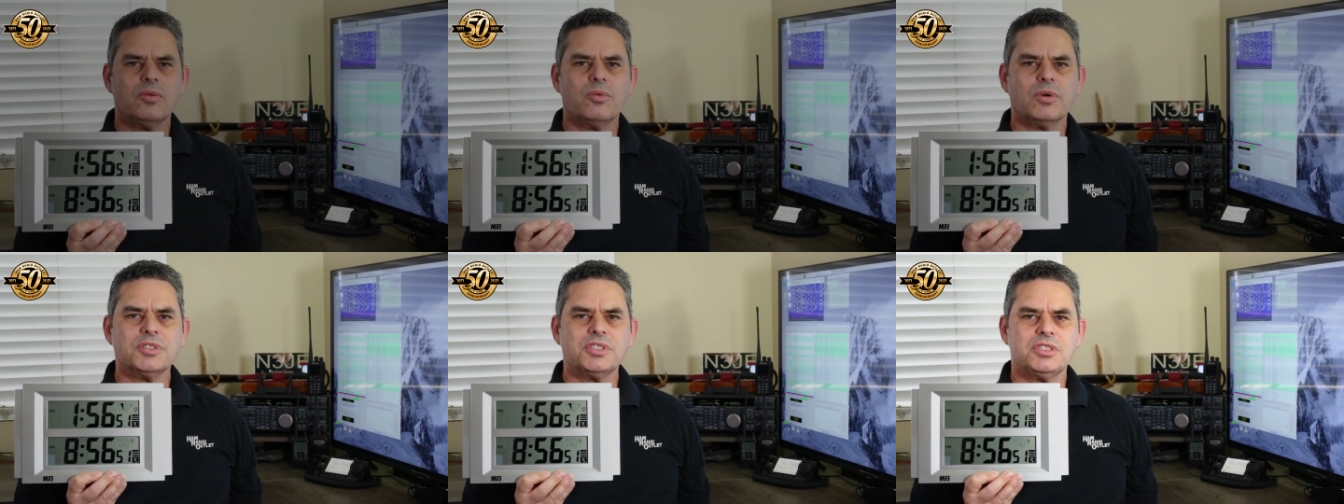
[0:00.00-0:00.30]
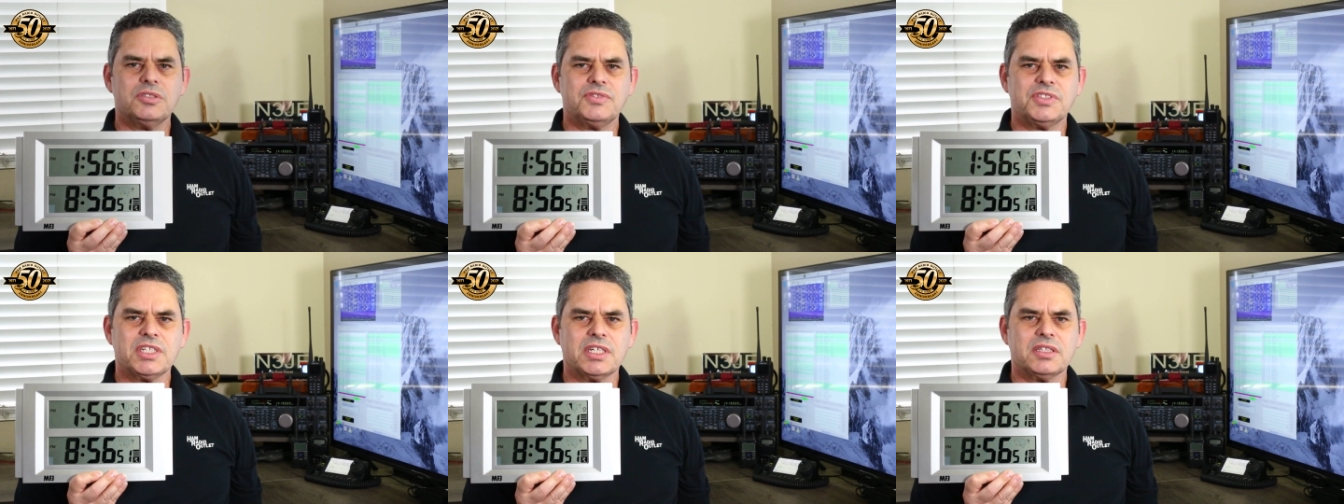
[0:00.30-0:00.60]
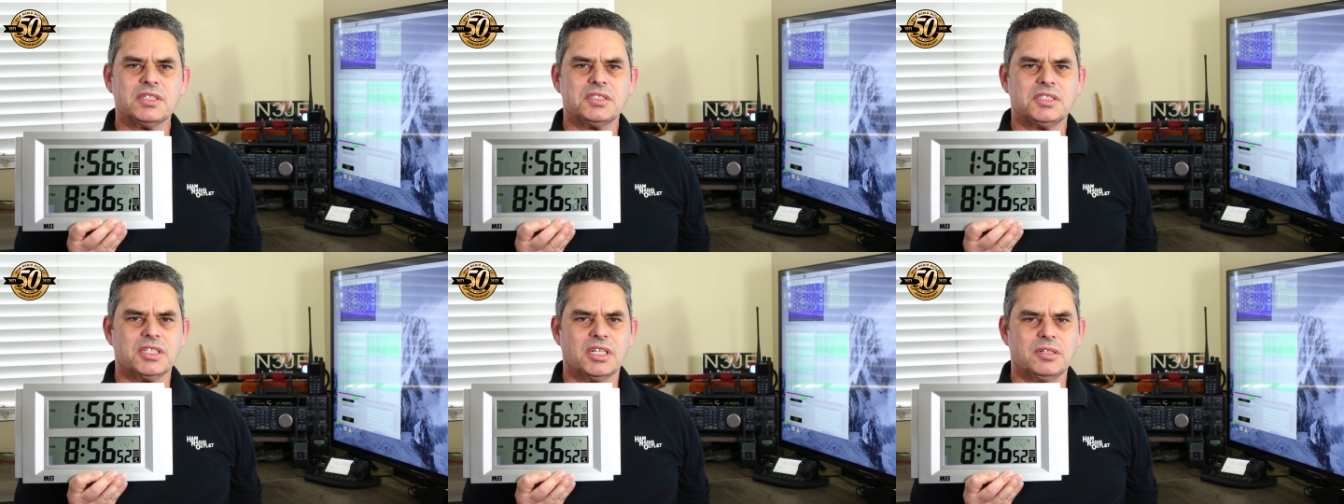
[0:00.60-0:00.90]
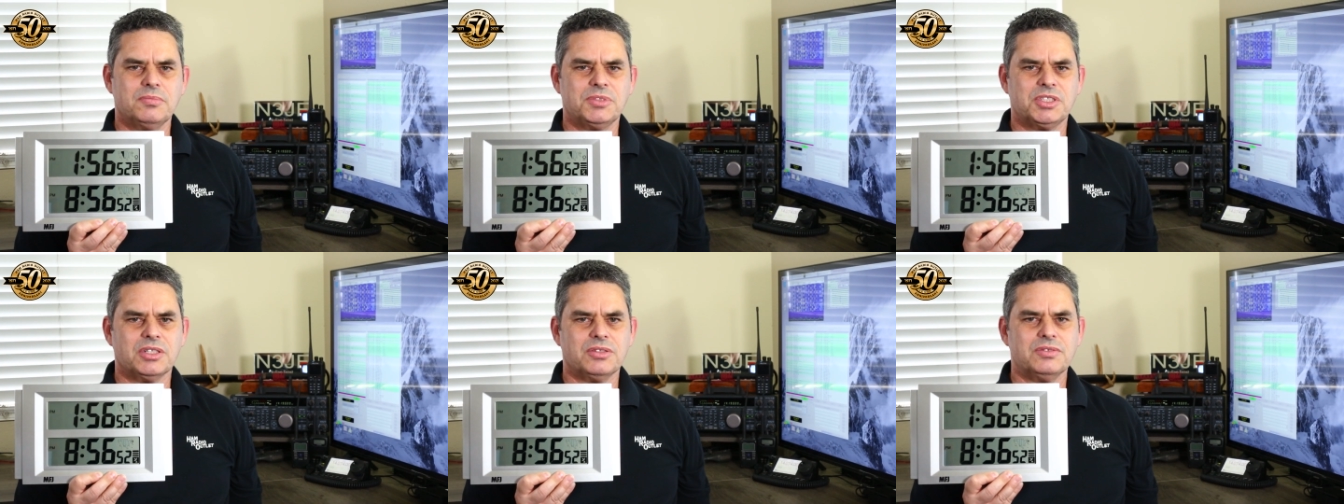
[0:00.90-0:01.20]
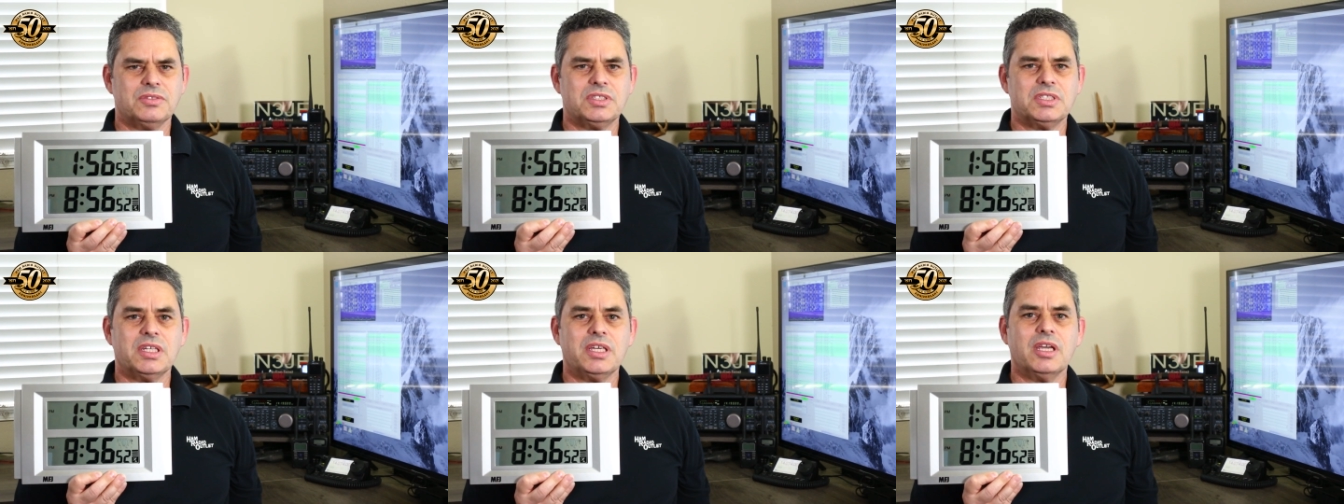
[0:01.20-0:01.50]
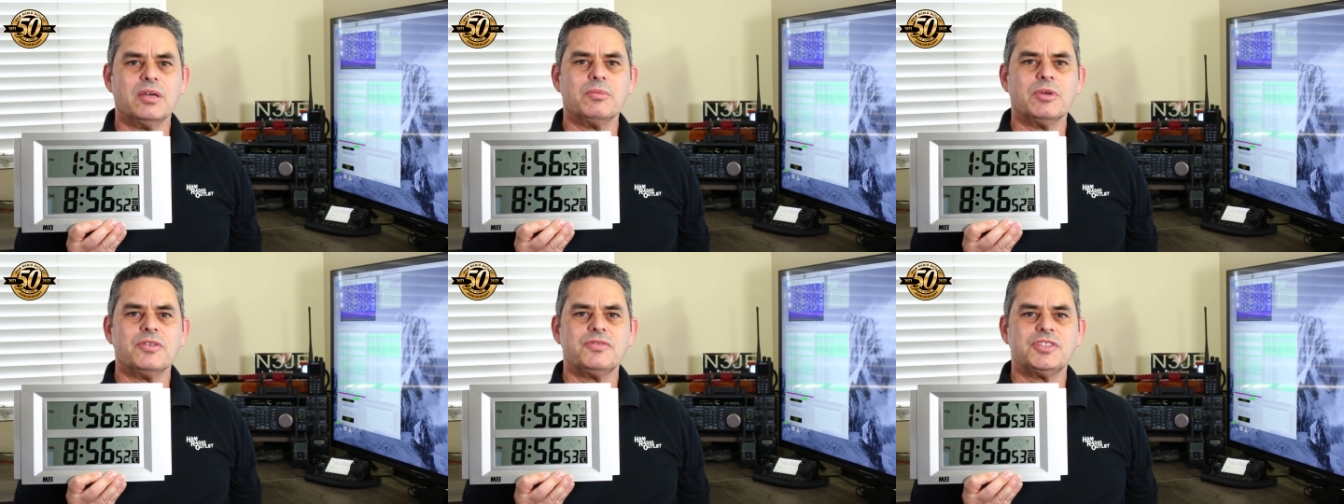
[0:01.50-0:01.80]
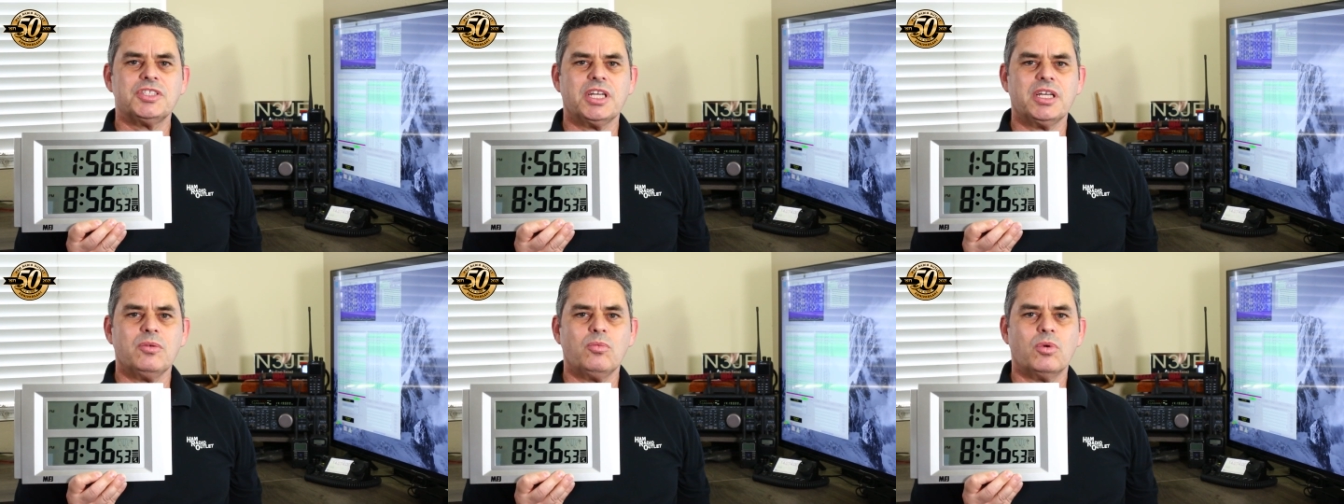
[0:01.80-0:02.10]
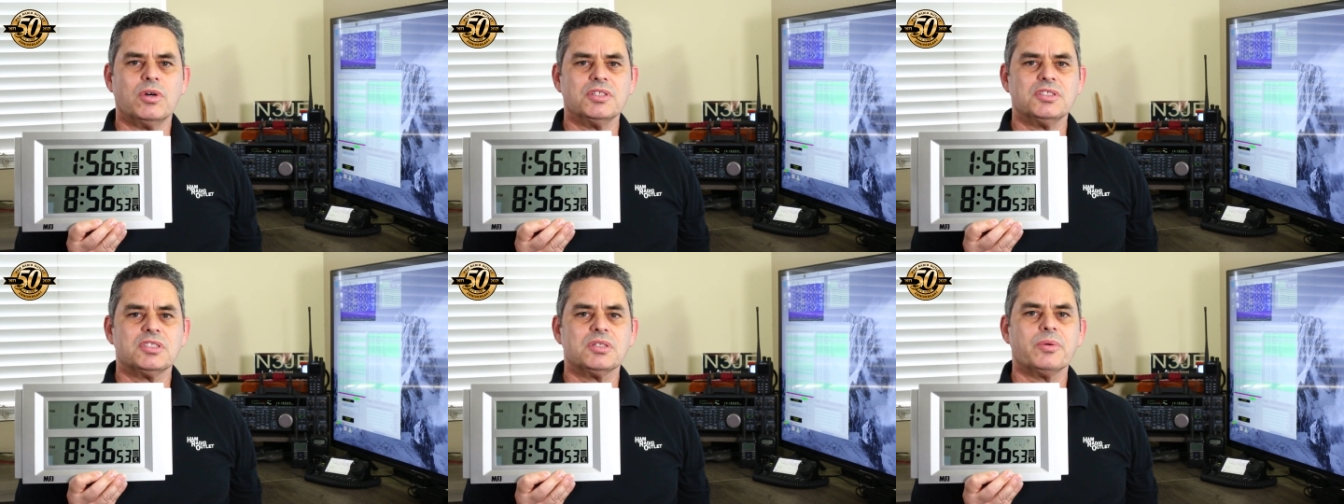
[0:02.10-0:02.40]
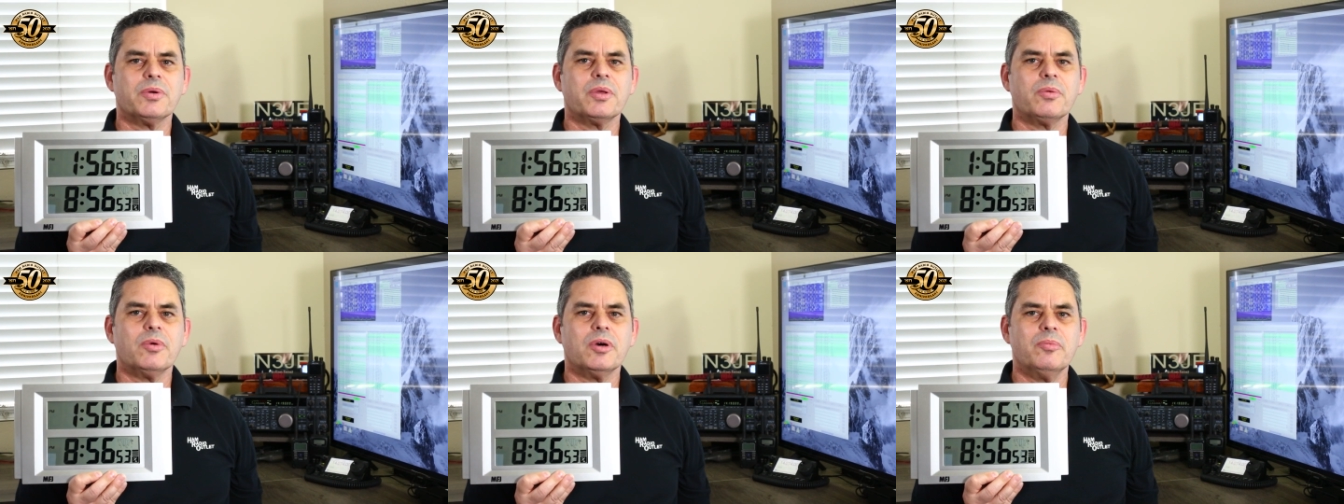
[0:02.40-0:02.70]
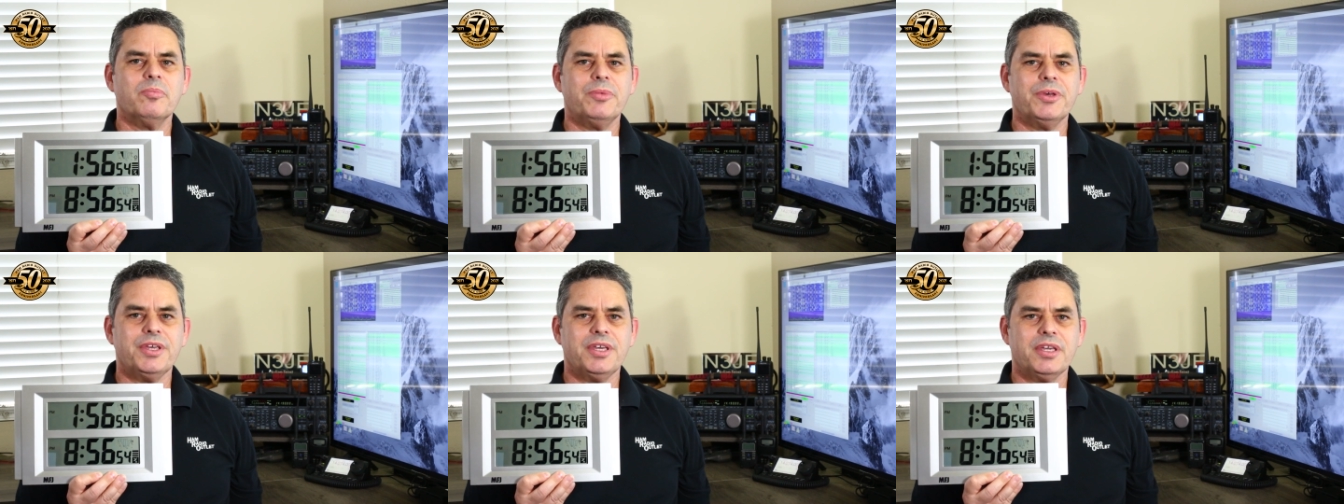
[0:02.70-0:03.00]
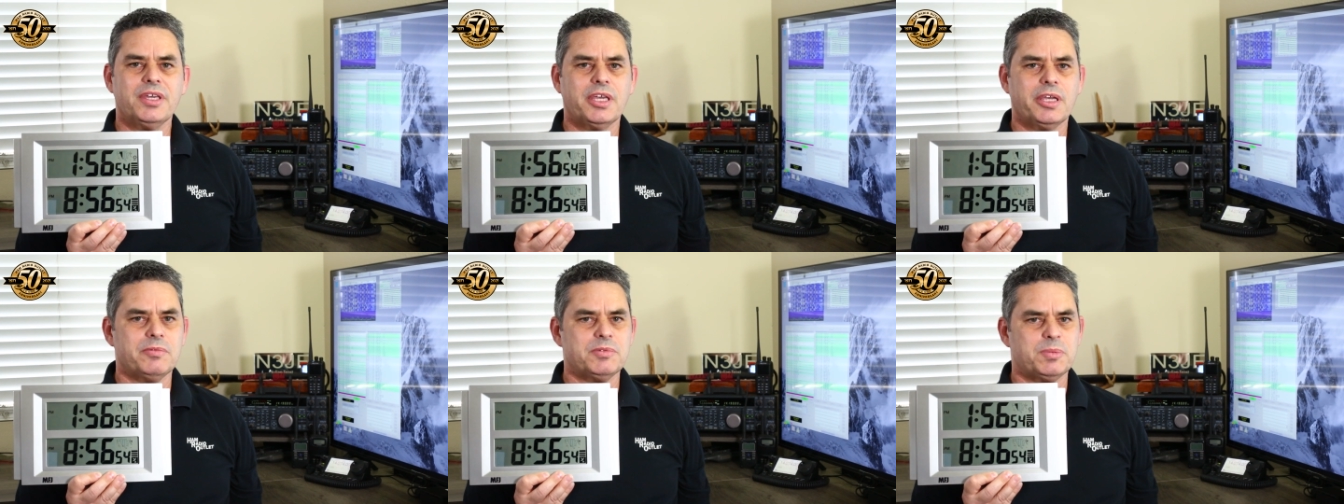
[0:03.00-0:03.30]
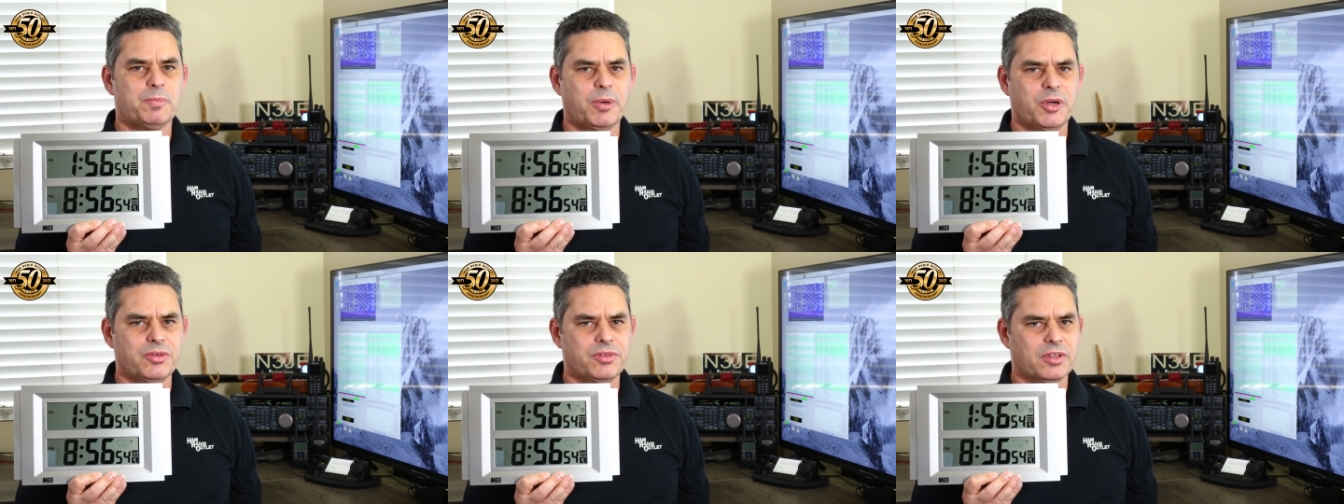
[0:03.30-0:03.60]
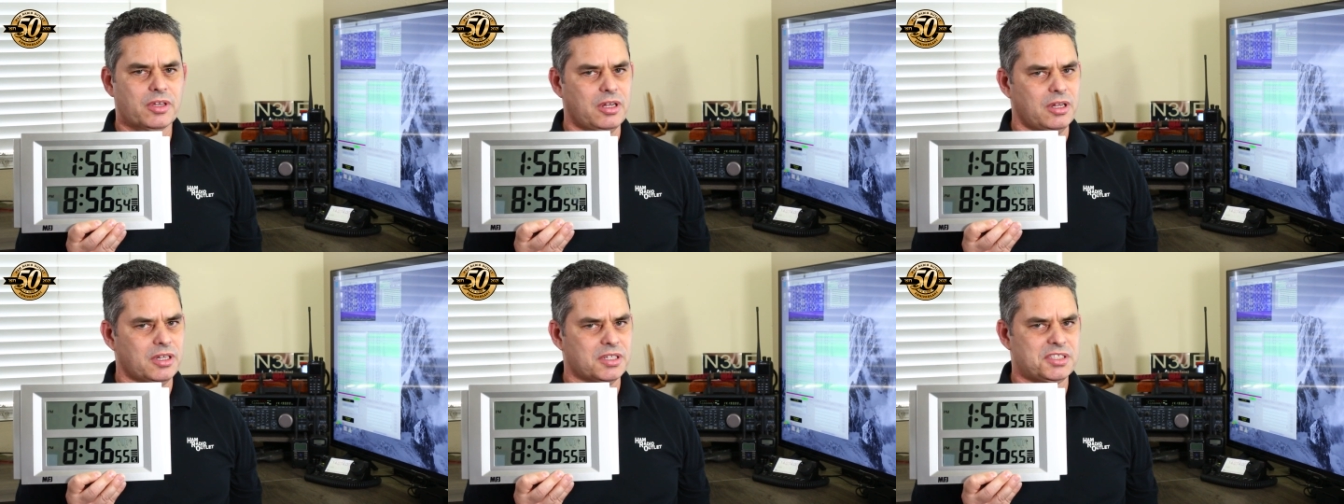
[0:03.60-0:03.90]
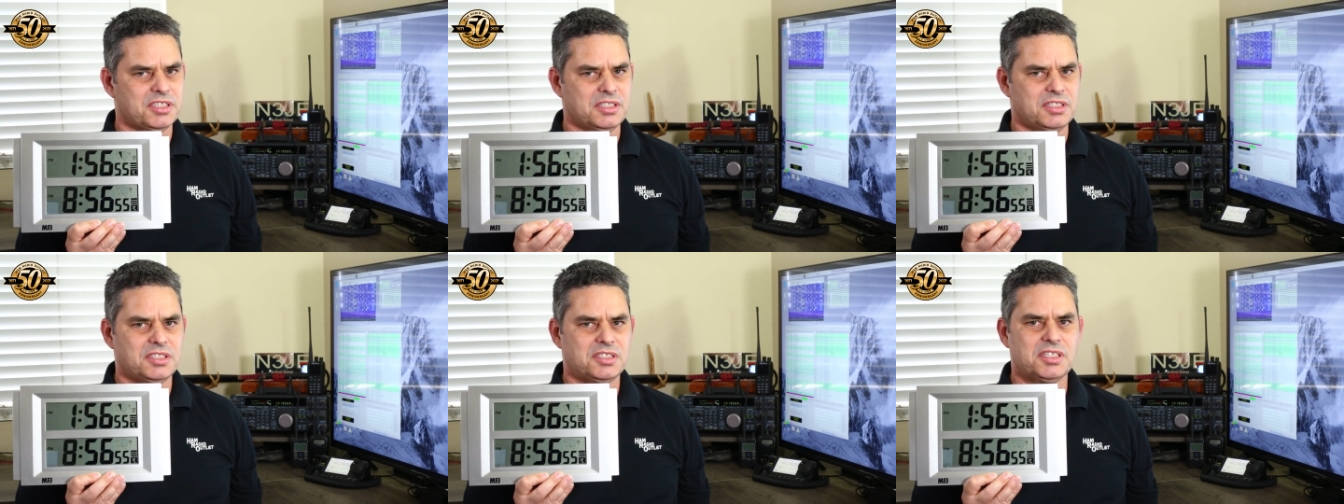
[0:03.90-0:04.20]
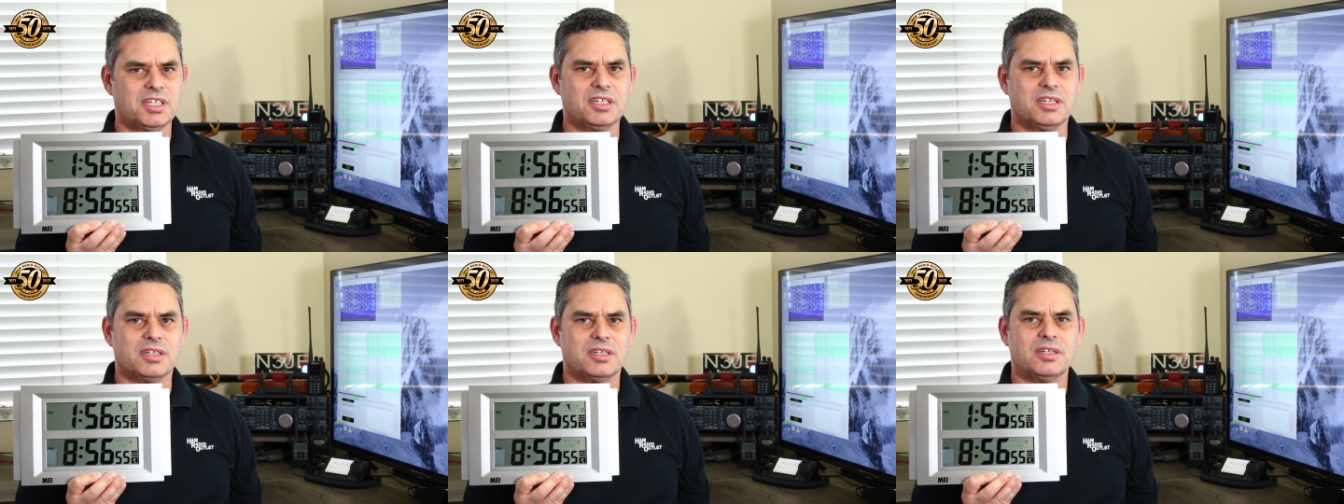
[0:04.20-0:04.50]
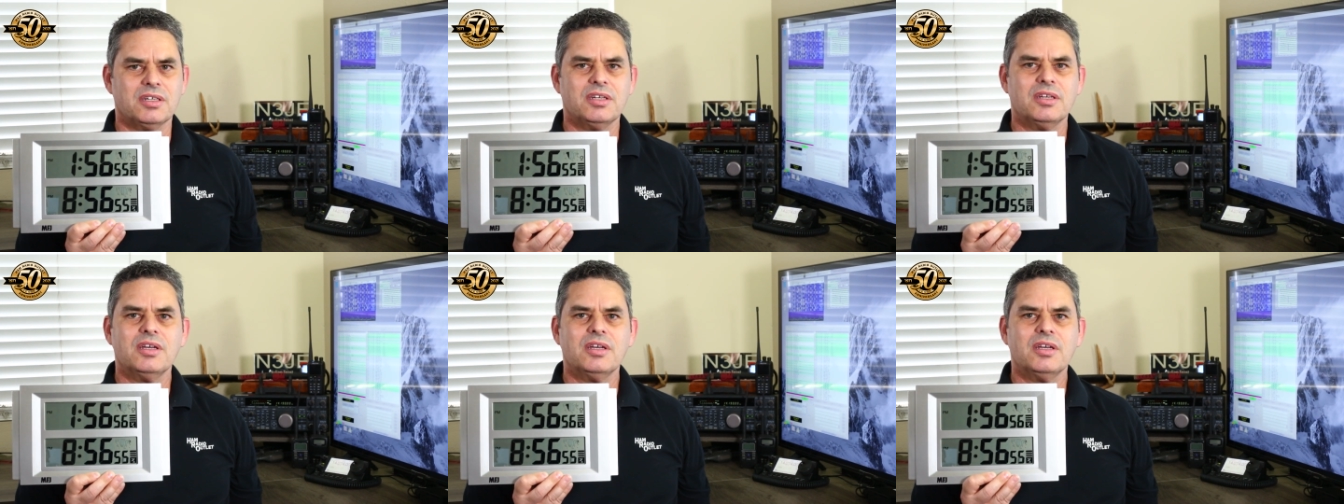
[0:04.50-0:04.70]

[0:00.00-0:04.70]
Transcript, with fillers: Once you've set the time zones, the MFJ 121B keeps both clocks in sync.